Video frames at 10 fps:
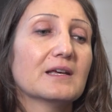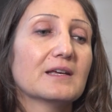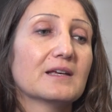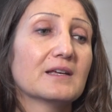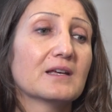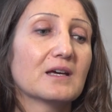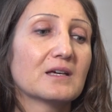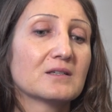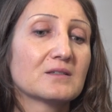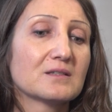Uh,
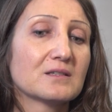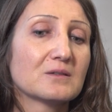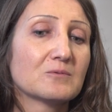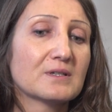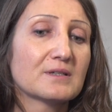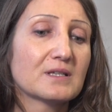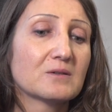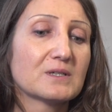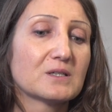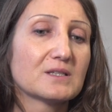and one
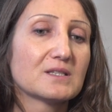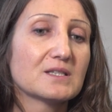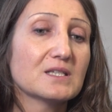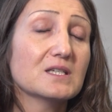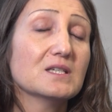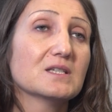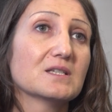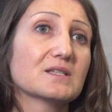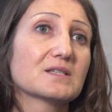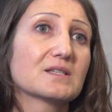thing we could see
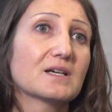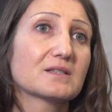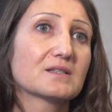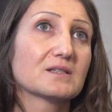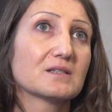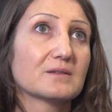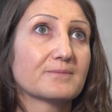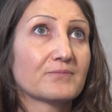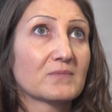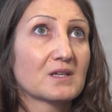is that
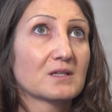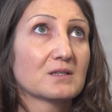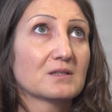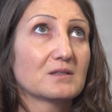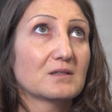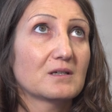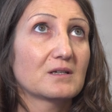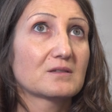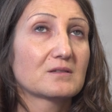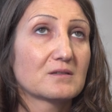um,
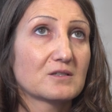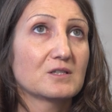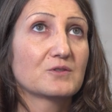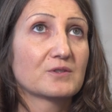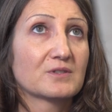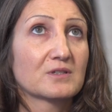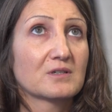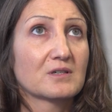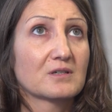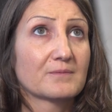as the children
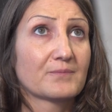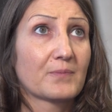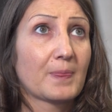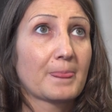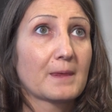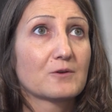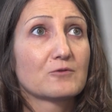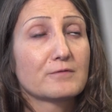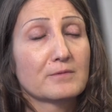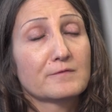um,
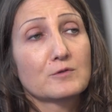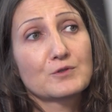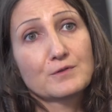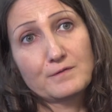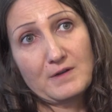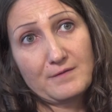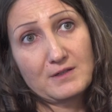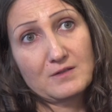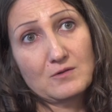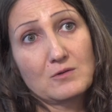grew from four to five
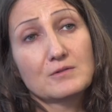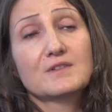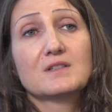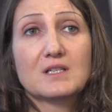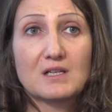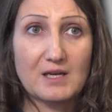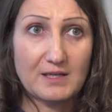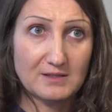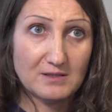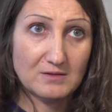years old, that they
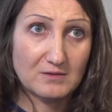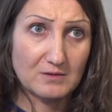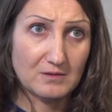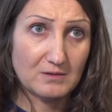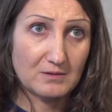liked the